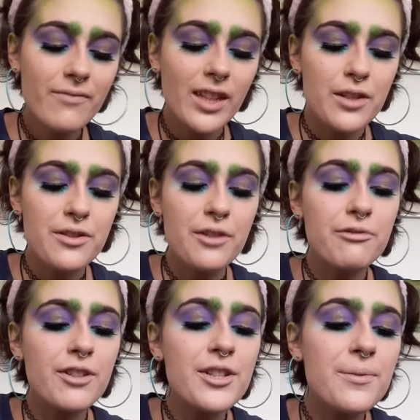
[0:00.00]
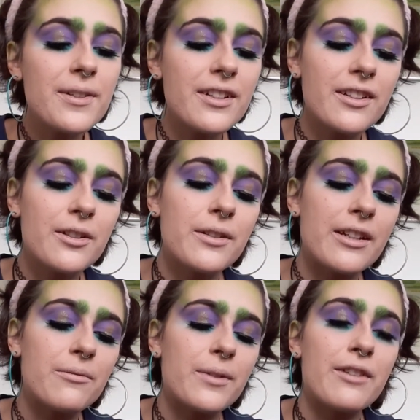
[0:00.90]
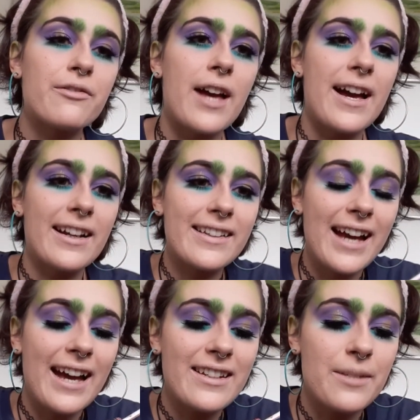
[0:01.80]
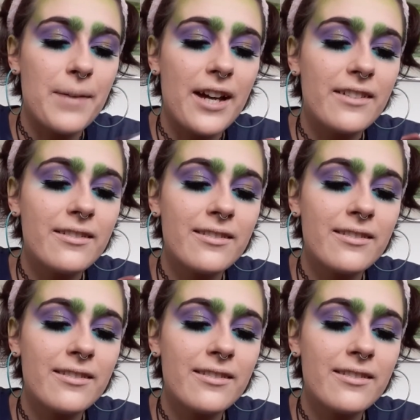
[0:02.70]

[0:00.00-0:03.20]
So first we're gonna go in with Candyman.